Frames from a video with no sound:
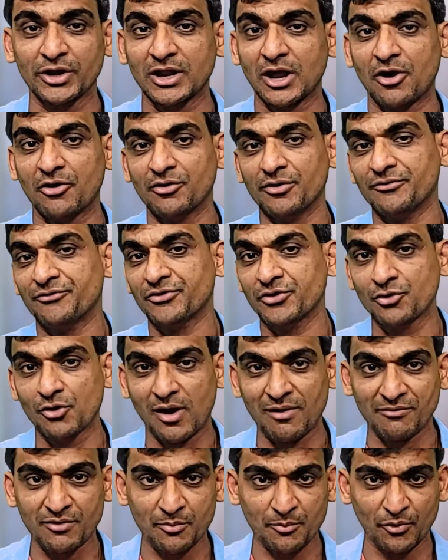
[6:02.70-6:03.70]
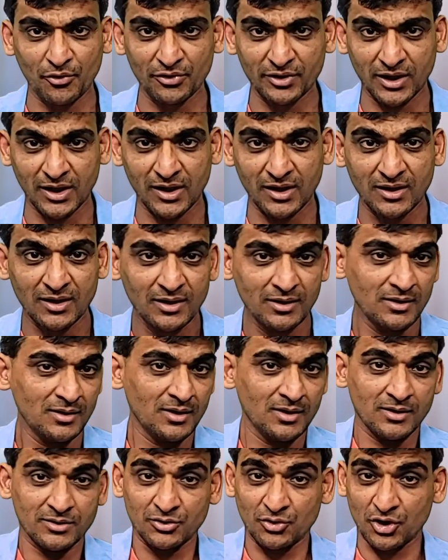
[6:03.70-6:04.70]
now, if you have reporting,
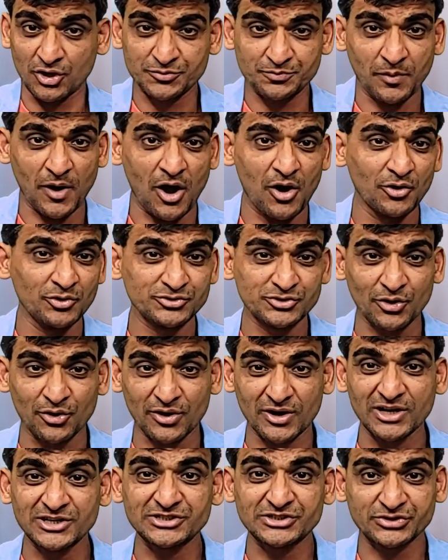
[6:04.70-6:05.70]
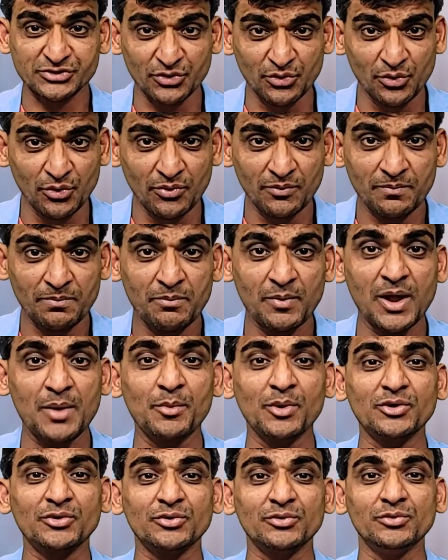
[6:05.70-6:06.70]
your spouse, your kid's shoe, may
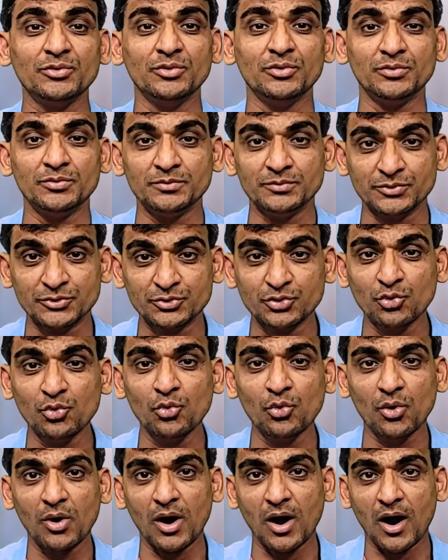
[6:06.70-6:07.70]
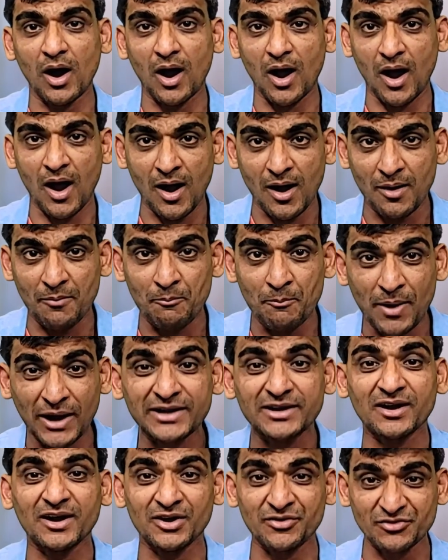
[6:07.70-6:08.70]
able to do a
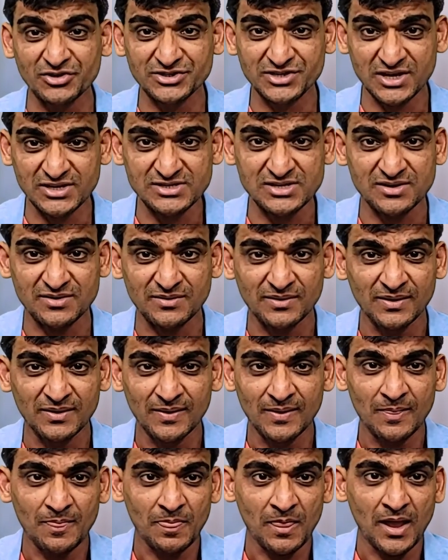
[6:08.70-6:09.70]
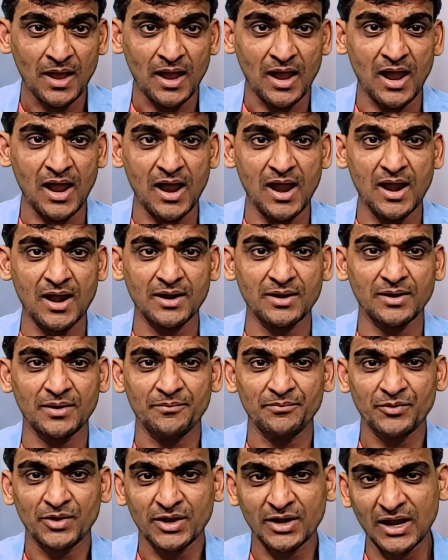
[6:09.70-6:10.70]
better conversation. And
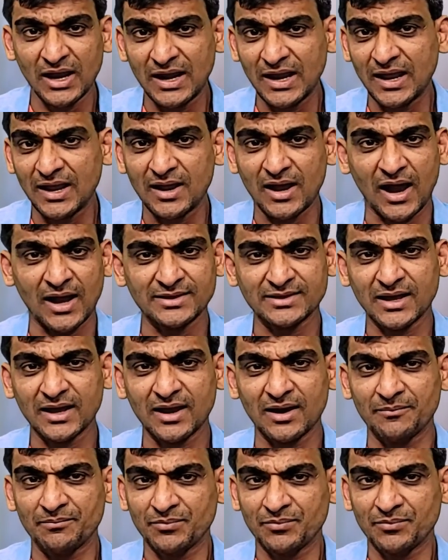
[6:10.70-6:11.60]
really, I think